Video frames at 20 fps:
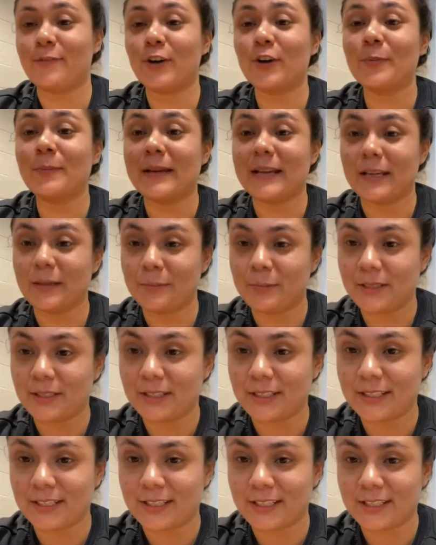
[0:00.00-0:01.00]
baby
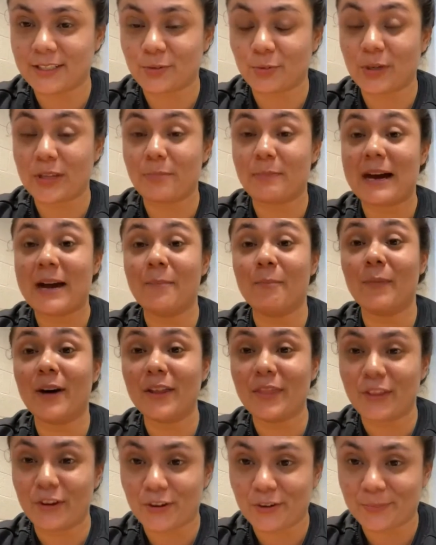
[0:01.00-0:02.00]
is with my
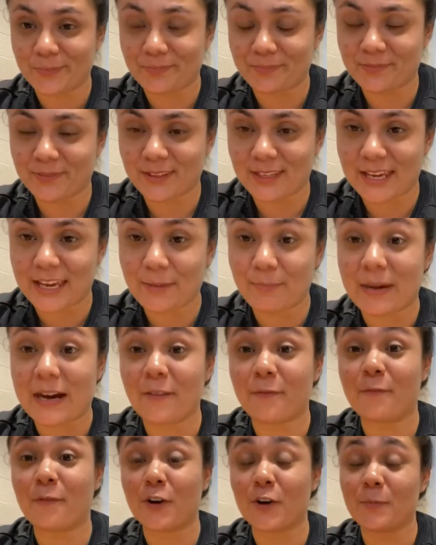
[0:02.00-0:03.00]
mother, and my
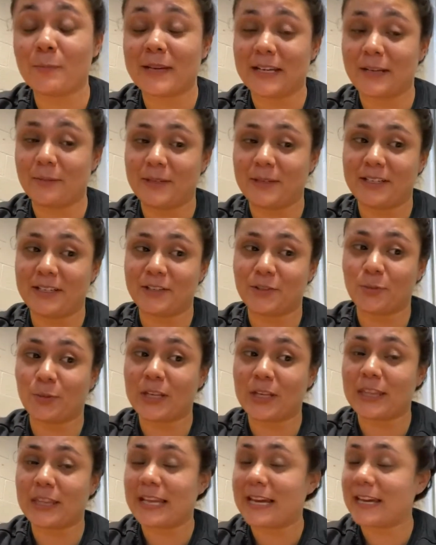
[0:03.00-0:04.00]
fur baby is with
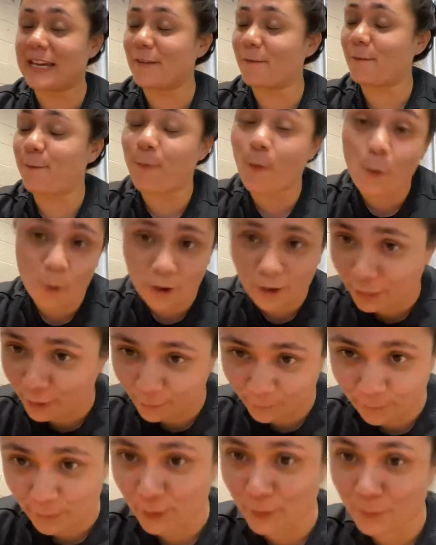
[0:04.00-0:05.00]
like 4 other
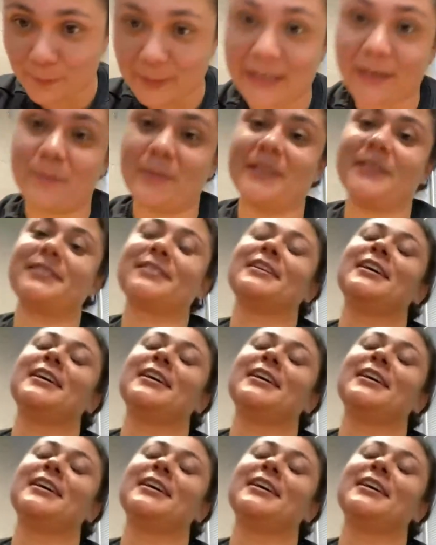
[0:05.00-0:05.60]
fur babies.